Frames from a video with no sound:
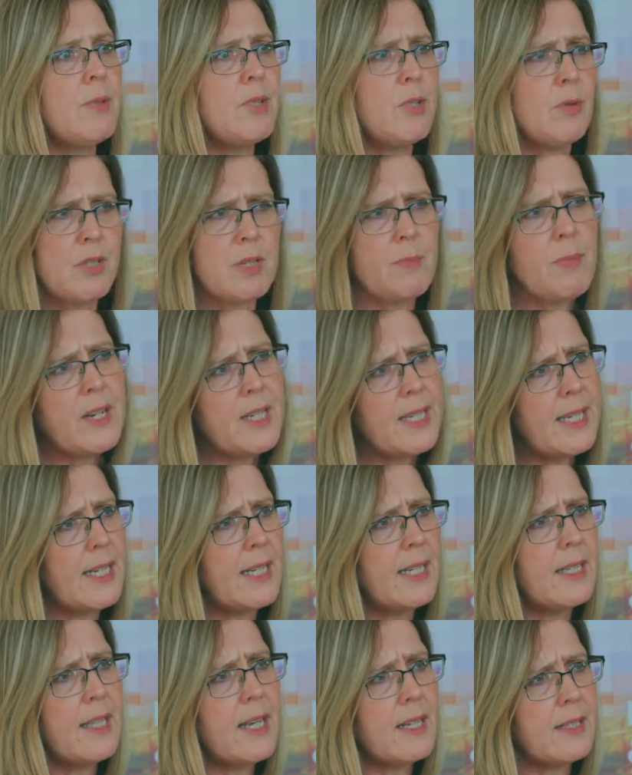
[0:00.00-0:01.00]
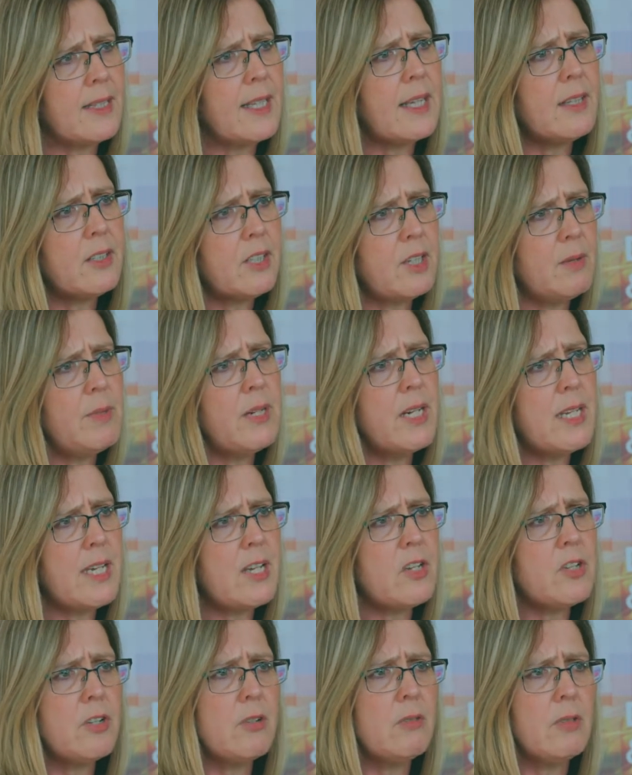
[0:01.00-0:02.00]
So it's about getting that
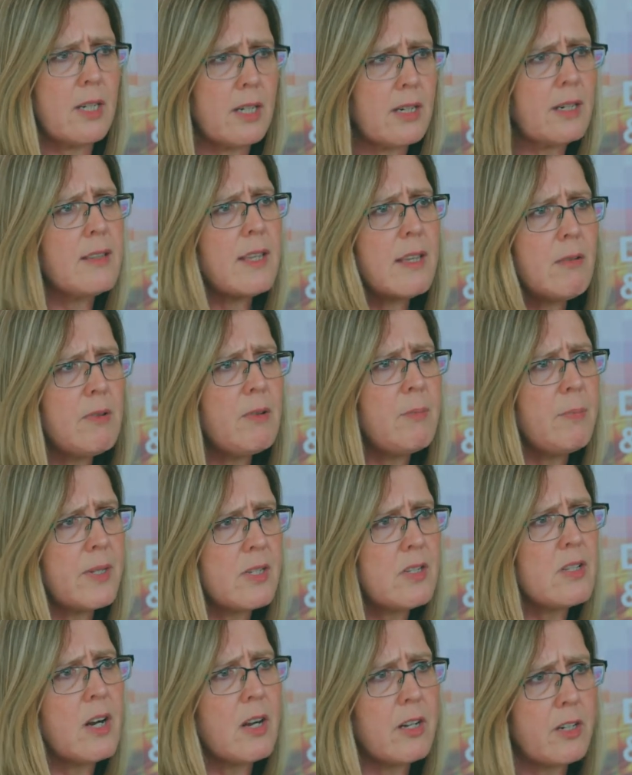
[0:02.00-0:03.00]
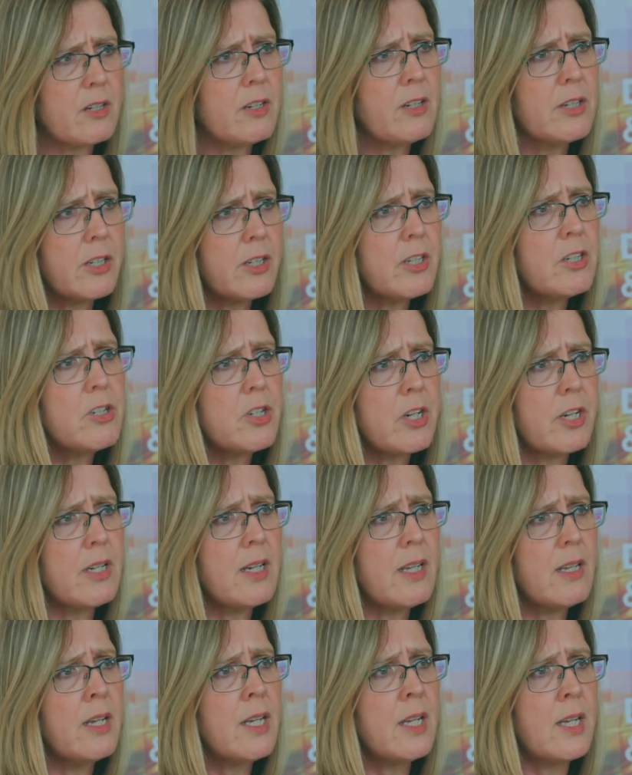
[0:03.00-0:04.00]
communication going, and I think we've been started on a good
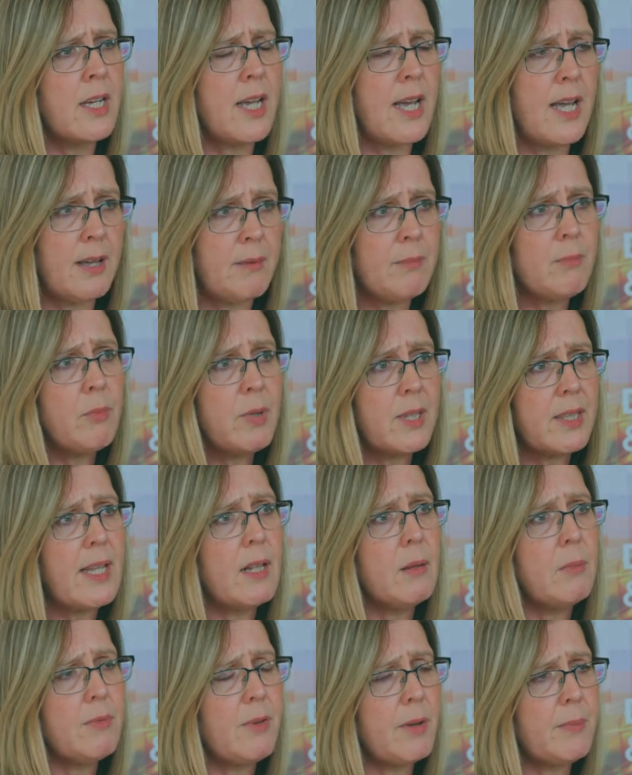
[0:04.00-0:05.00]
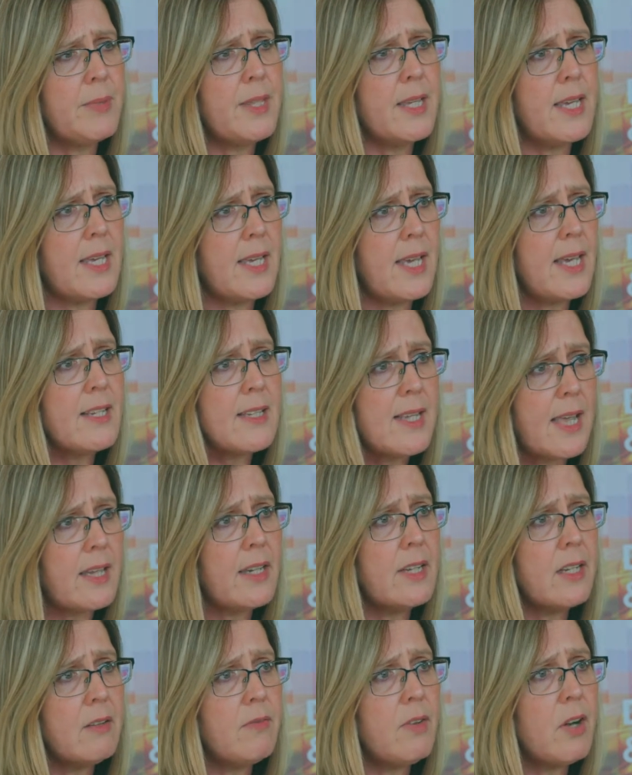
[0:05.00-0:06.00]
journey with help from the
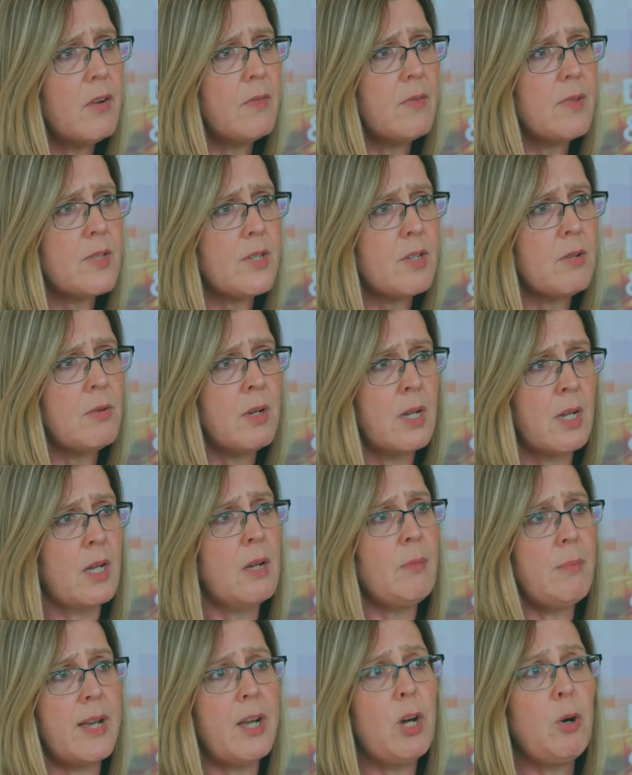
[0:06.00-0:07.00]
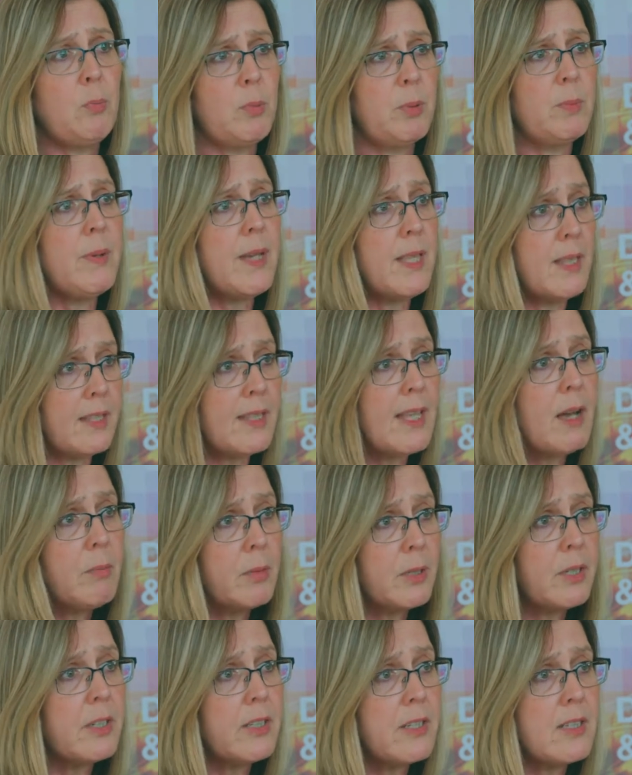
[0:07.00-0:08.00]
Executive Office. So my hope would be that
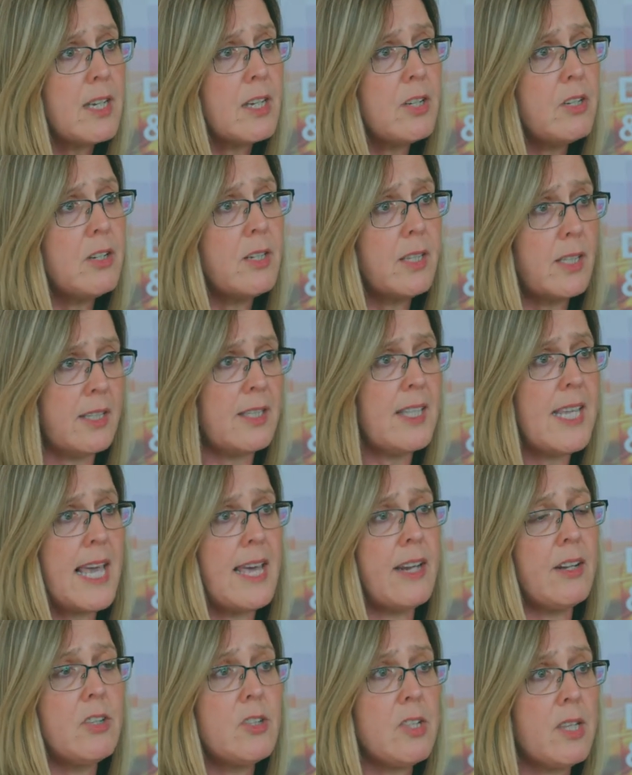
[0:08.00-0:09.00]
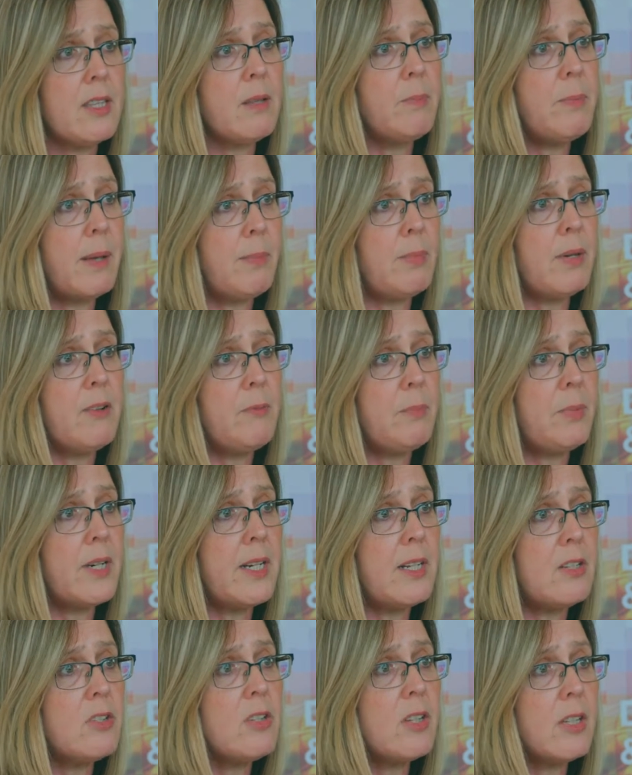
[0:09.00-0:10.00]
would continue, and that the energy that people have put
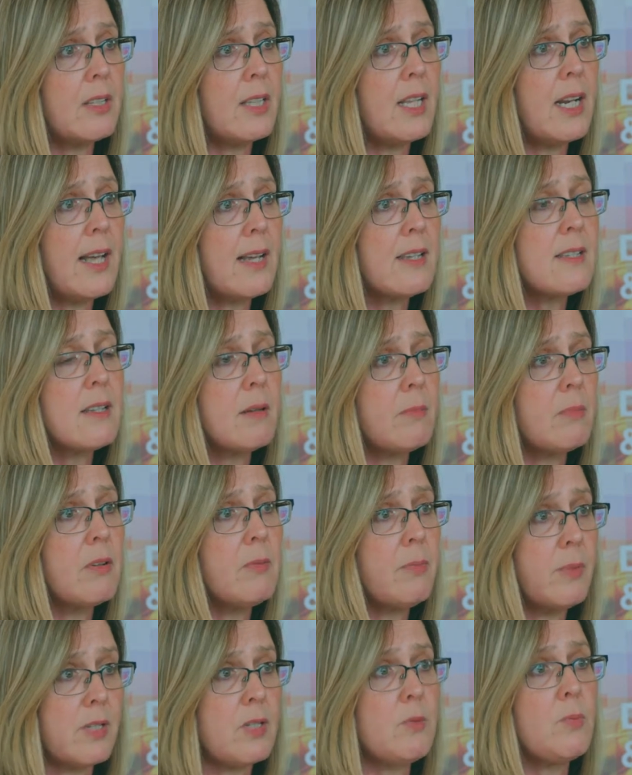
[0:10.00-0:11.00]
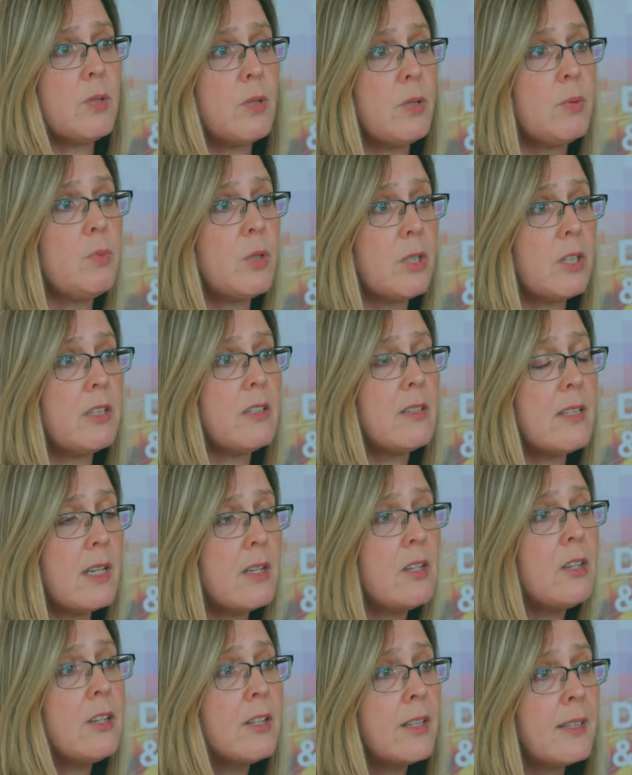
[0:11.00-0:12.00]
into it in the last number of months would
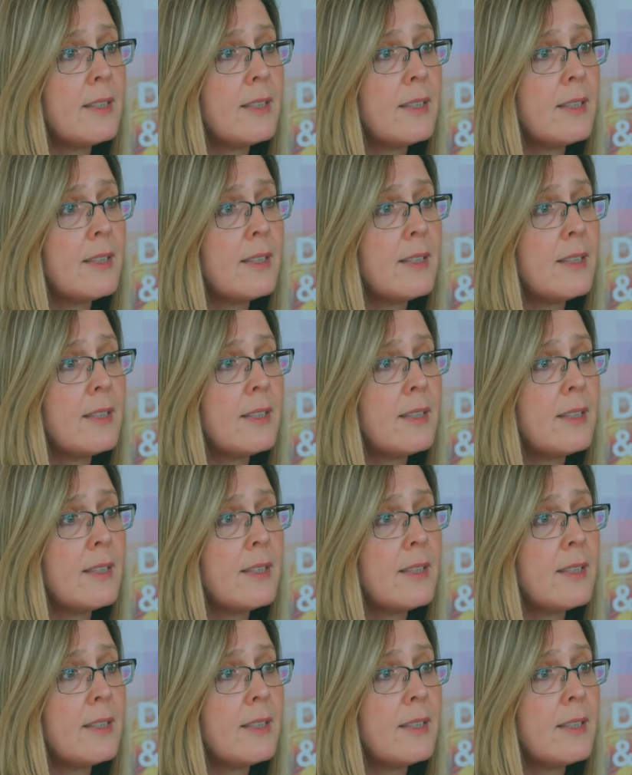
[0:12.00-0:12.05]
continue.